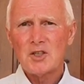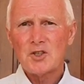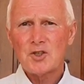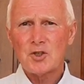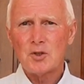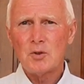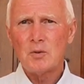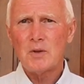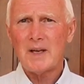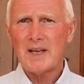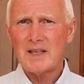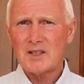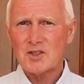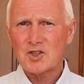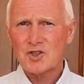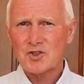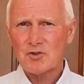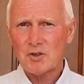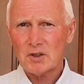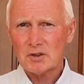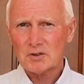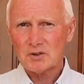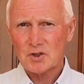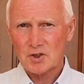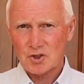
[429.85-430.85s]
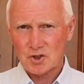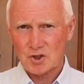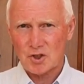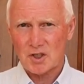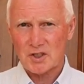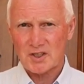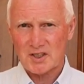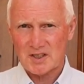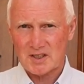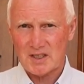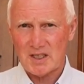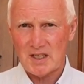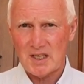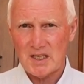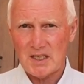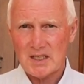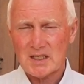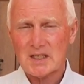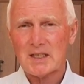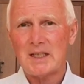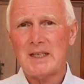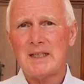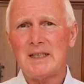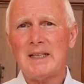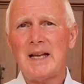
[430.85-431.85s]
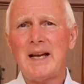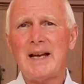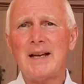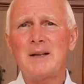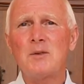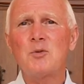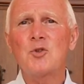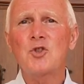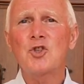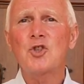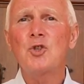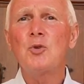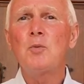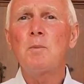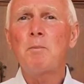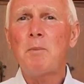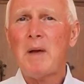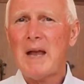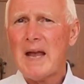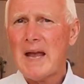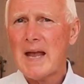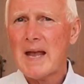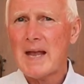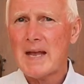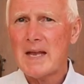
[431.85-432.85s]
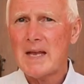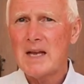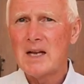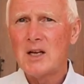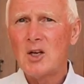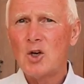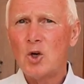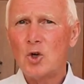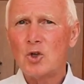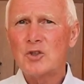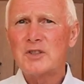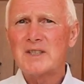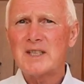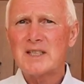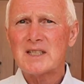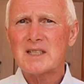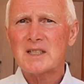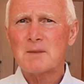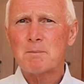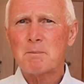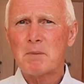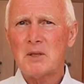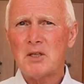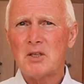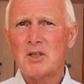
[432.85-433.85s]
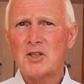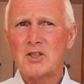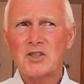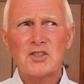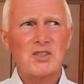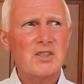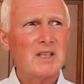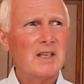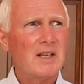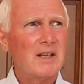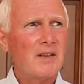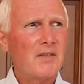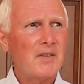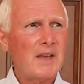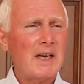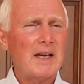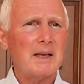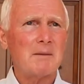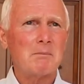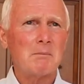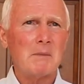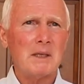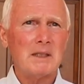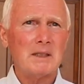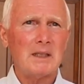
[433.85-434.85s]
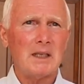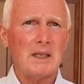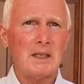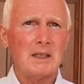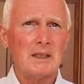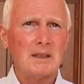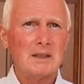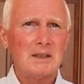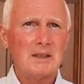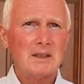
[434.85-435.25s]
to instruct the trustees in how to pay or disperse that money.